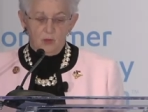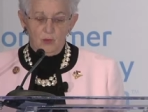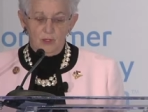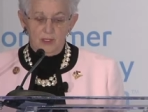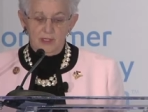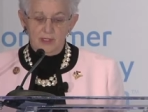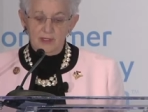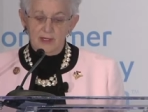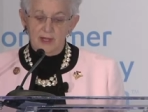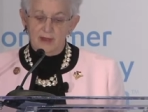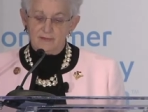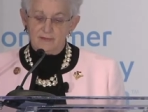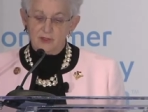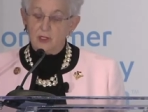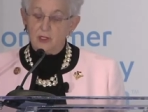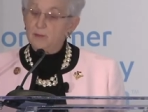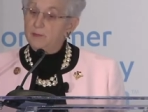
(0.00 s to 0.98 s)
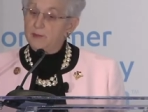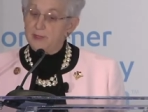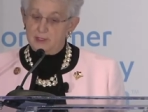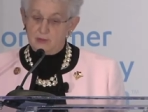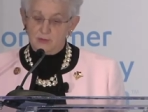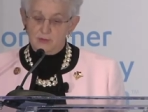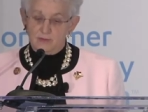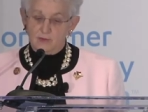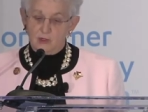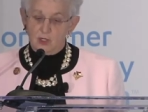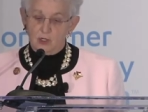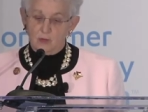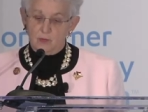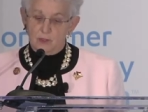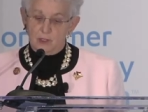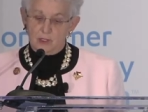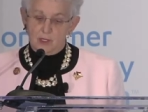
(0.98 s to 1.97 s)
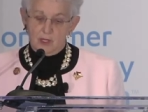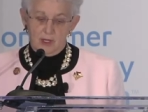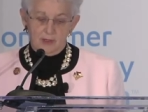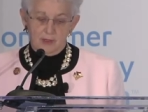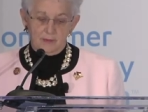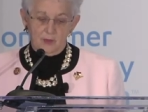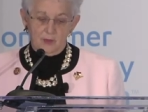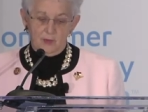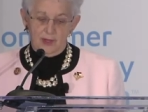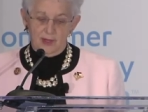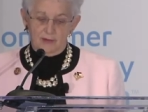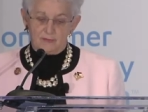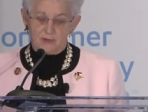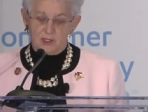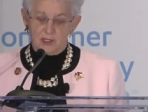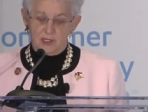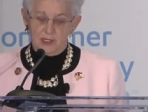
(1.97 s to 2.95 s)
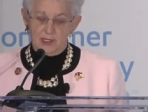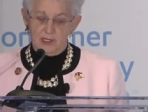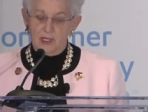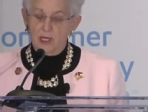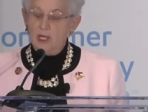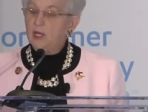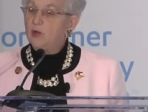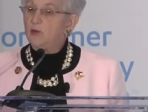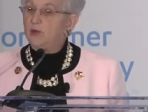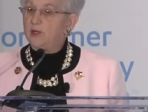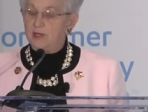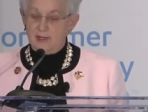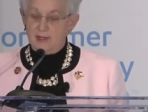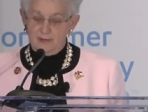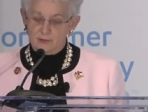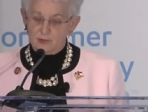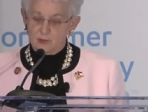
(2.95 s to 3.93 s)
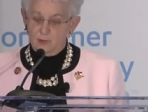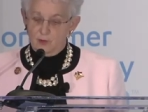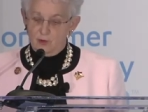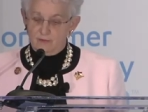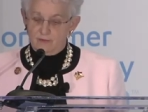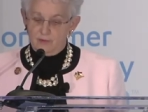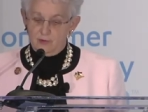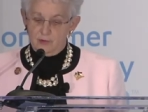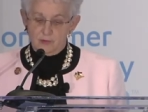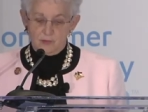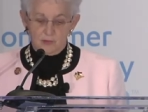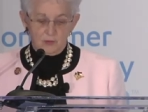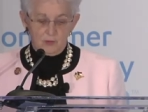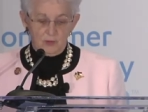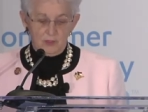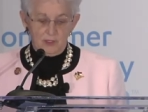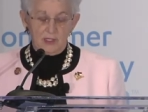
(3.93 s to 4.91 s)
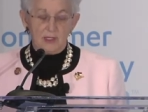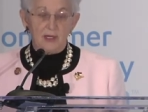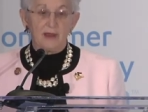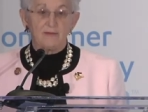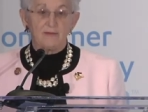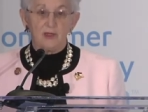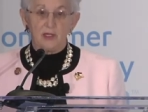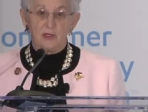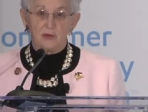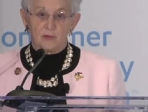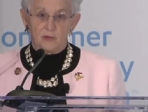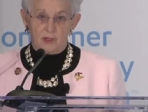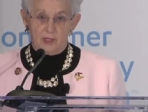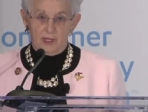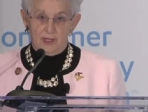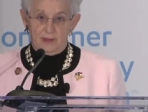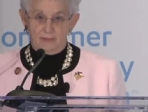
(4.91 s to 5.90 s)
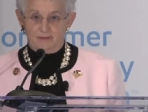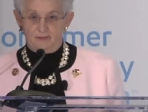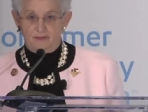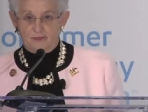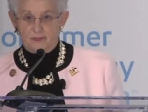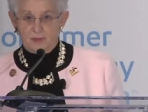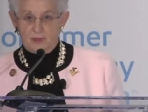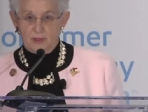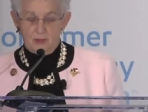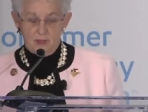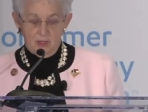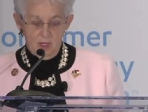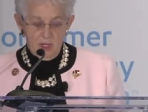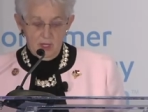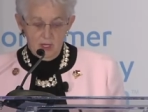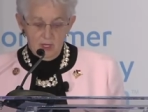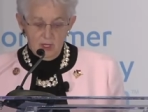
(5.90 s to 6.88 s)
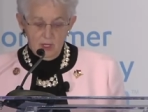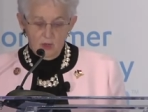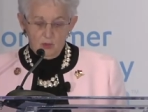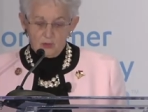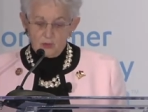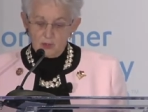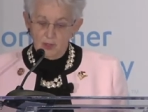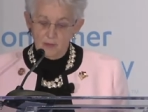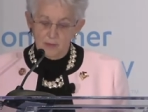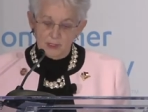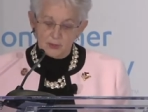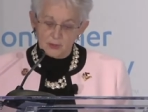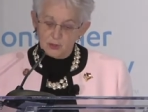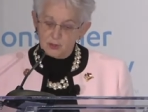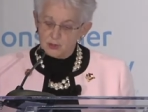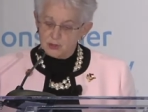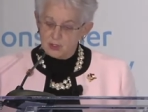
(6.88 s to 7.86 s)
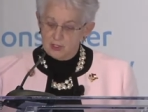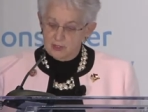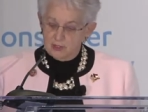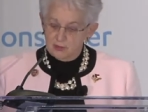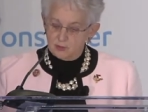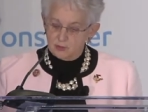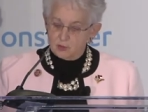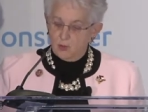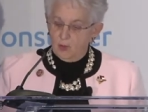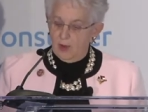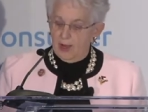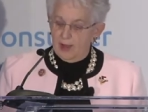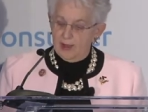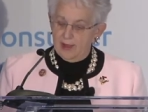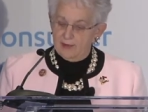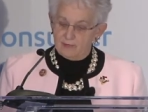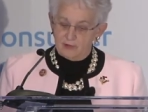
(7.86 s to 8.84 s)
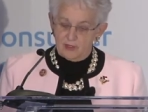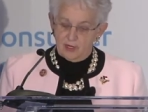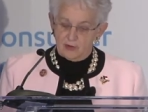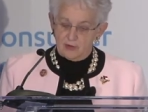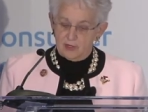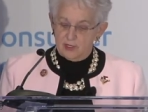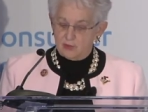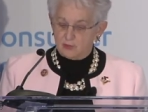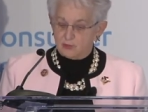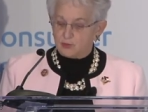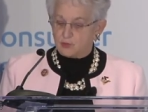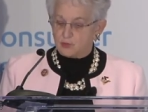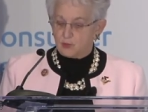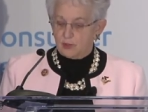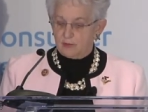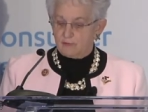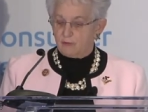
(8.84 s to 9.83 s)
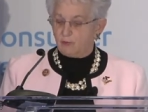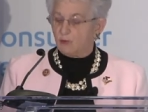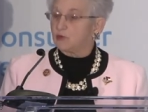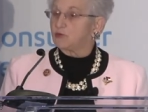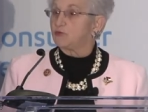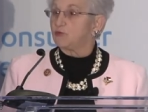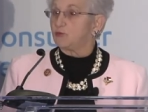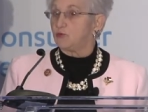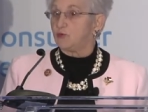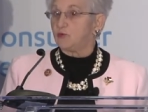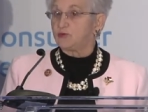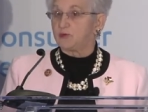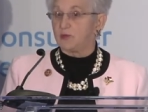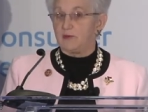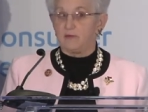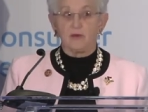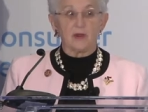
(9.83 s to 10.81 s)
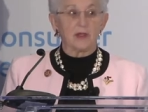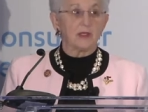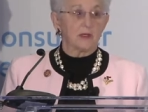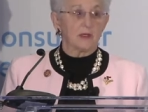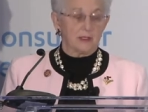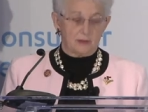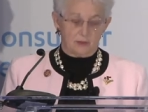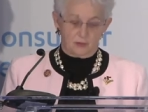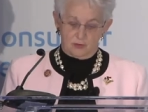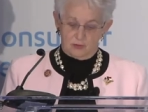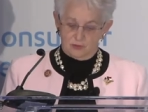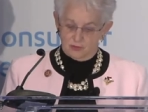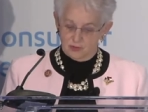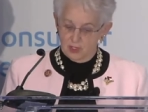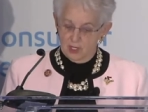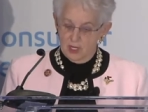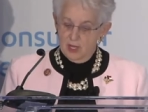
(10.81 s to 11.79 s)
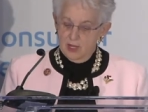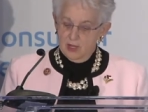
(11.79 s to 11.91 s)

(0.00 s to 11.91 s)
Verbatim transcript: We didn't have the competitive global economy we have today. We didn't have smartphones. We didn't have the internet. So much has changed. Why haven't our nation's workforce rules and regulations?